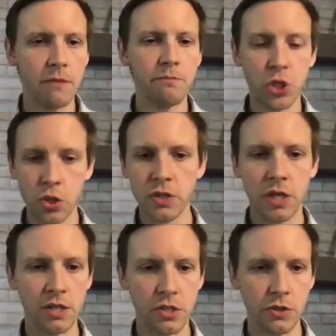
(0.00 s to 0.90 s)

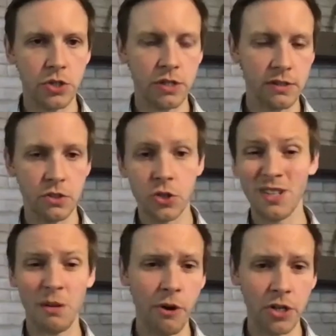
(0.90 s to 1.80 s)
choosing
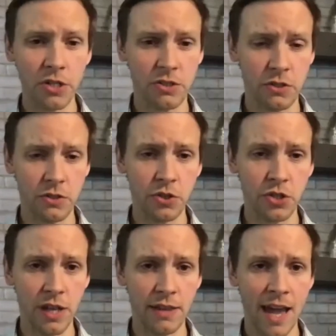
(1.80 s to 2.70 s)
to purchase a
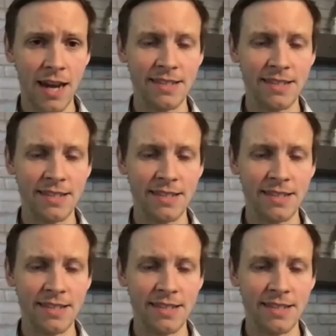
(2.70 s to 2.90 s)
solution like that